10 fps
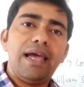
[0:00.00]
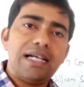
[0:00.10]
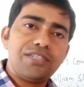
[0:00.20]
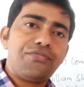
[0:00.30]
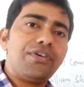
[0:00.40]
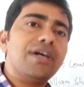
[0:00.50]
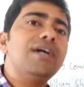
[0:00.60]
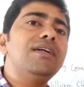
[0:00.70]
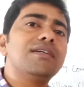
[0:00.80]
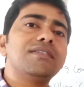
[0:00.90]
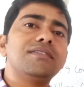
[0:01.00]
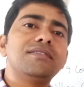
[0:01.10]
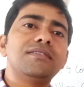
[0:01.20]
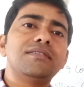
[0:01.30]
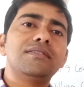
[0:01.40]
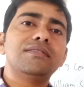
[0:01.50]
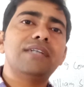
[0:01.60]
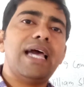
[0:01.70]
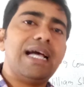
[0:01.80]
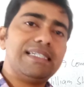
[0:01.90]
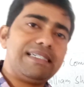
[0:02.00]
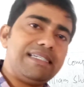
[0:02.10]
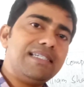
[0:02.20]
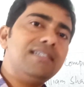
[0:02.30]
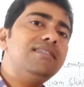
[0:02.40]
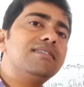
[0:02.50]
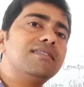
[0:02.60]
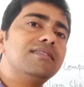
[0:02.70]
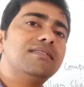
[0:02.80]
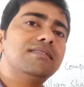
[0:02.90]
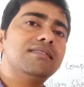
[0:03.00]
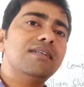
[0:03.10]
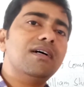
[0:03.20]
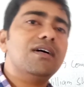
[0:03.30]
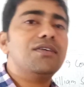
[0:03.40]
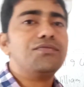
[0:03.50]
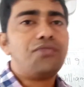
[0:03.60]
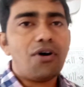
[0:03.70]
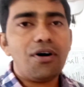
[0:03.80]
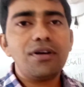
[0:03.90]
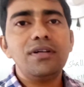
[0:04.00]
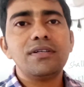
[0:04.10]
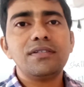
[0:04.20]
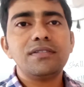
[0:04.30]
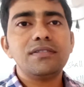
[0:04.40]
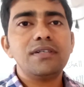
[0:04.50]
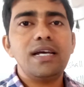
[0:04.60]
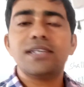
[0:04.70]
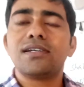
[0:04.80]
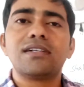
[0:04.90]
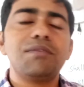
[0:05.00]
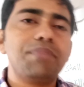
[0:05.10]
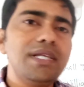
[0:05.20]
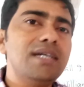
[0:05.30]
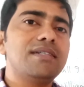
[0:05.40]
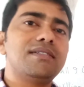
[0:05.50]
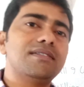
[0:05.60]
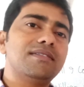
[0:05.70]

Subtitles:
as a fare, as a tenant for a certain period,